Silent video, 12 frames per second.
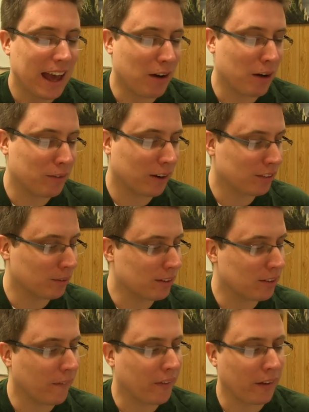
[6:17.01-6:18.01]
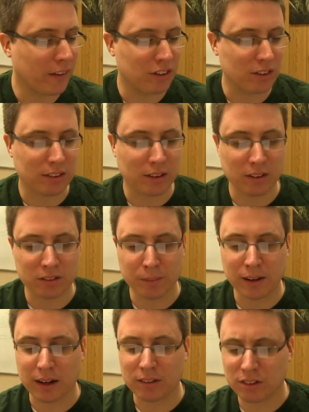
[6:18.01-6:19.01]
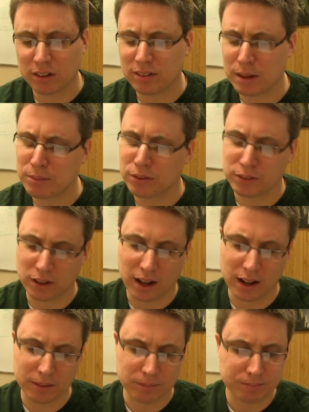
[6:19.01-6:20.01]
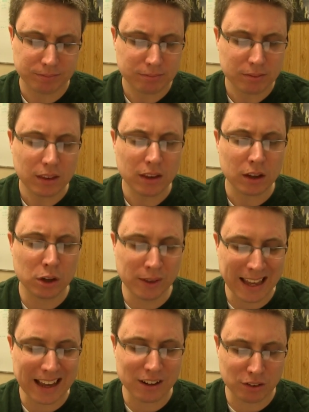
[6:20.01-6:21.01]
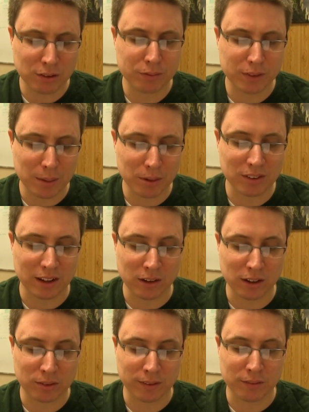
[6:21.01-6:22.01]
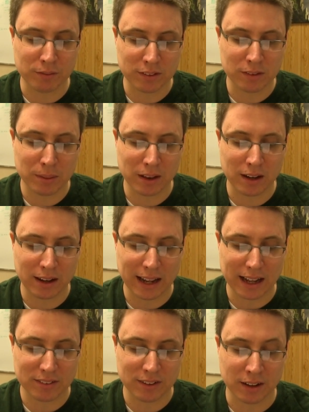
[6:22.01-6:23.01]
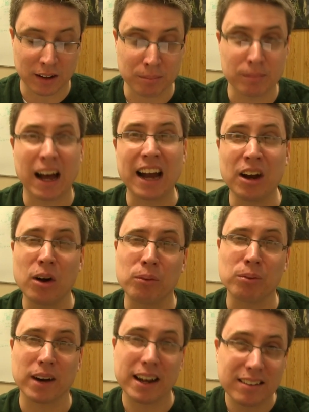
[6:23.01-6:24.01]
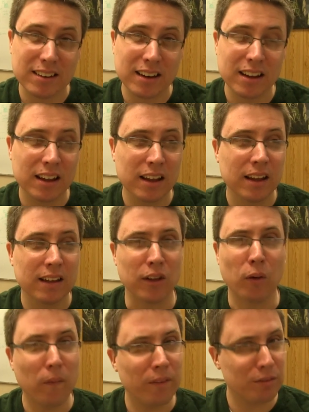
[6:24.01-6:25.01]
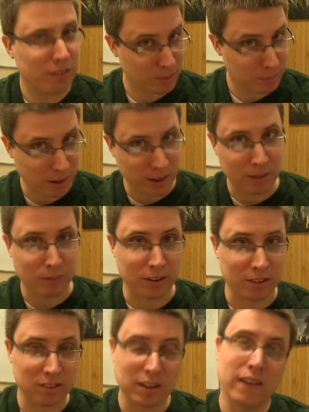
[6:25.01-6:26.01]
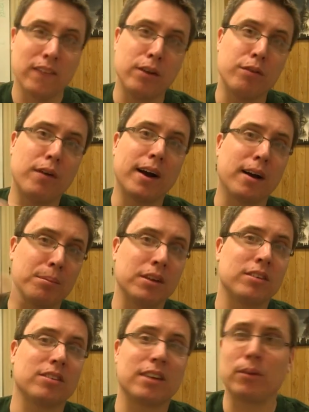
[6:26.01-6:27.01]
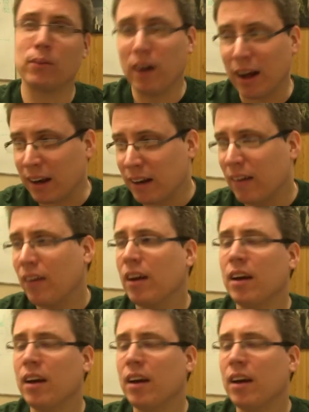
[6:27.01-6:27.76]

However, as a result, I only just learned something that just seems flawed. You can't shoot flamers at units with invisibility cast on them. I know, right? The old invisibility was you fire at Ballistic Skill 1.